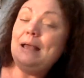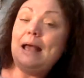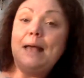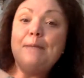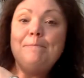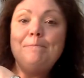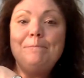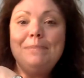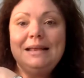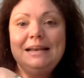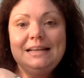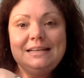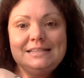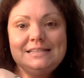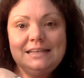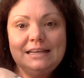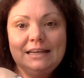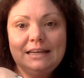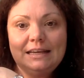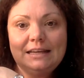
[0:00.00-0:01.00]

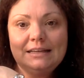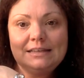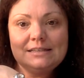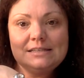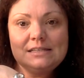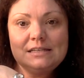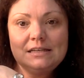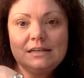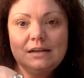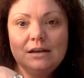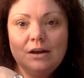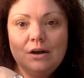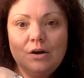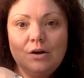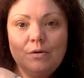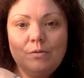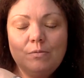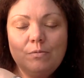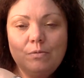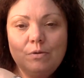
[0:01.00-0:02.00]
Abilities.
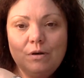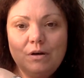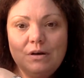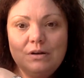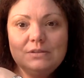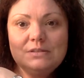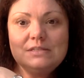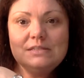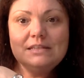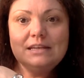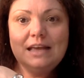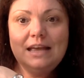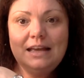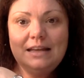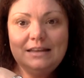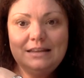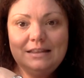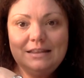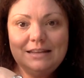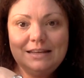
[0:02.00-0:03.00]
What
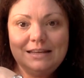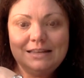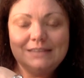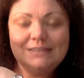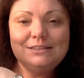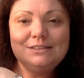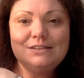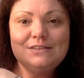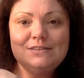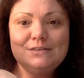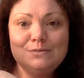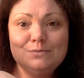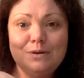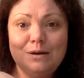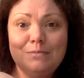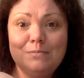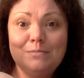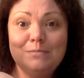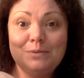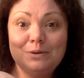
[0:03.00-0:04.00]
can this
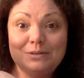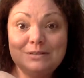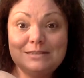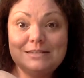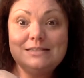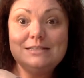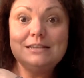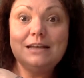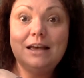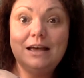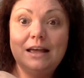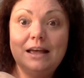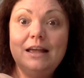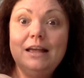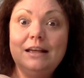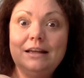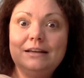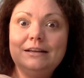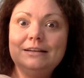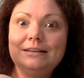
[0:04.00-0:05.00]
swamp monster
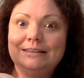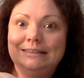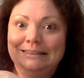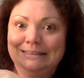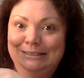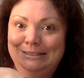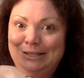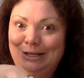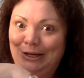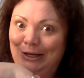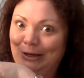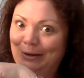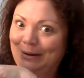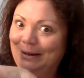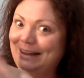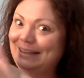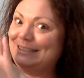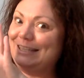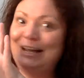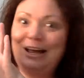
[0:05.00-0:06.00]
do?
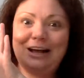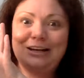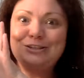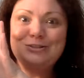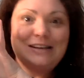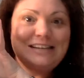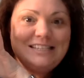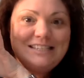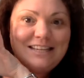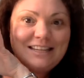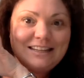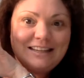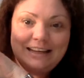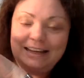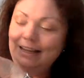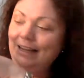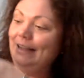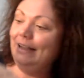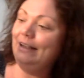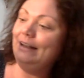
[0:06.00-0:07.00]
I dread to
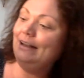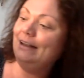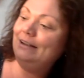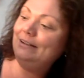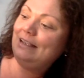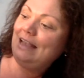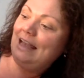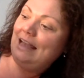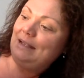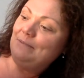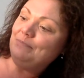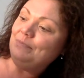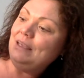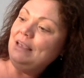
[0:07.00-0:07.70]
think. Okay.